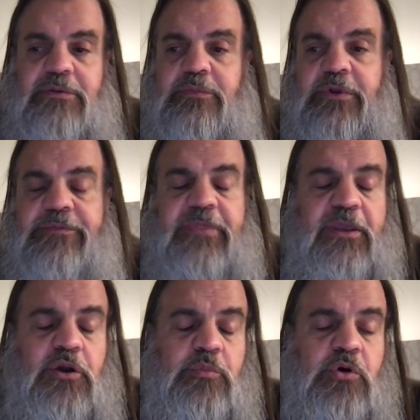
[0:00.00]
Well, I
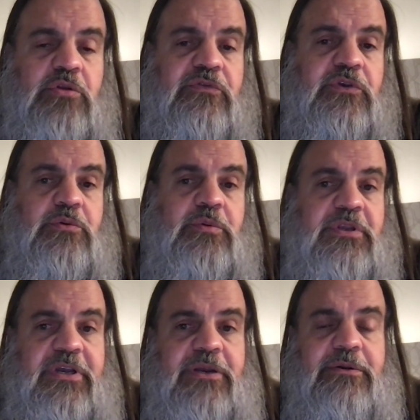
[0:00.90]
hope all of you
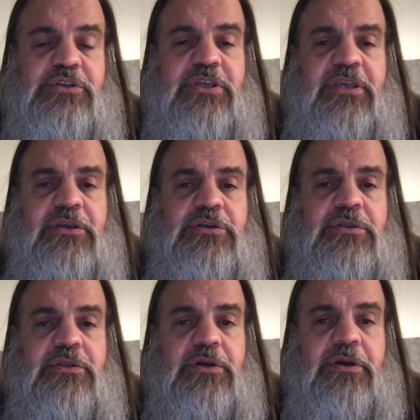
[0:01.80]
in higher
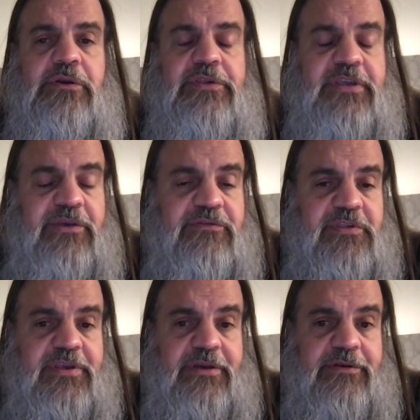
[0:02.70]
education are safe and
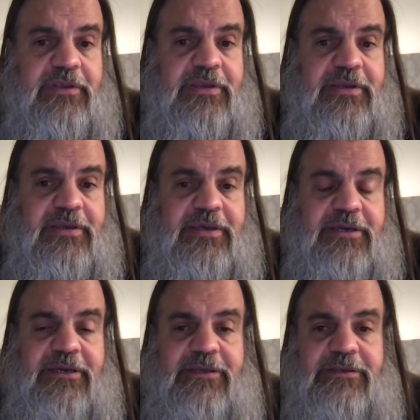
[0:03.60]
sound,
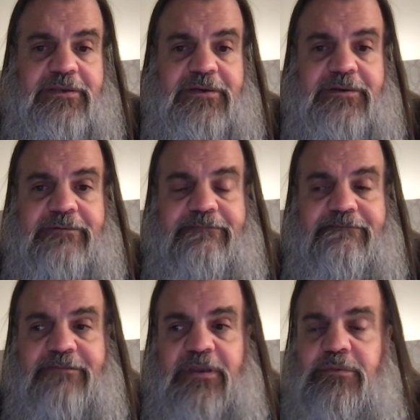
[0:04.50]
and uh,
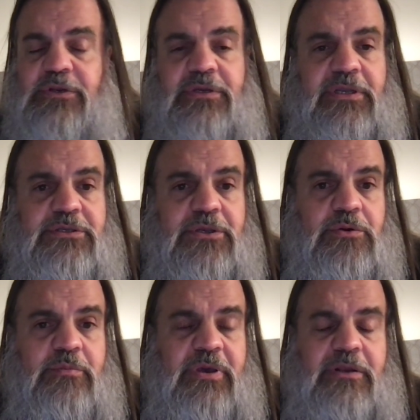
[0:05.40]
I'm going to actually go
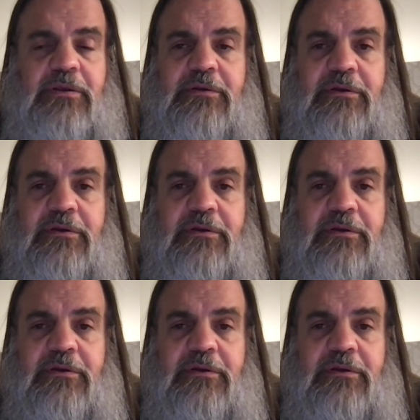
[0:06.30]
to bed.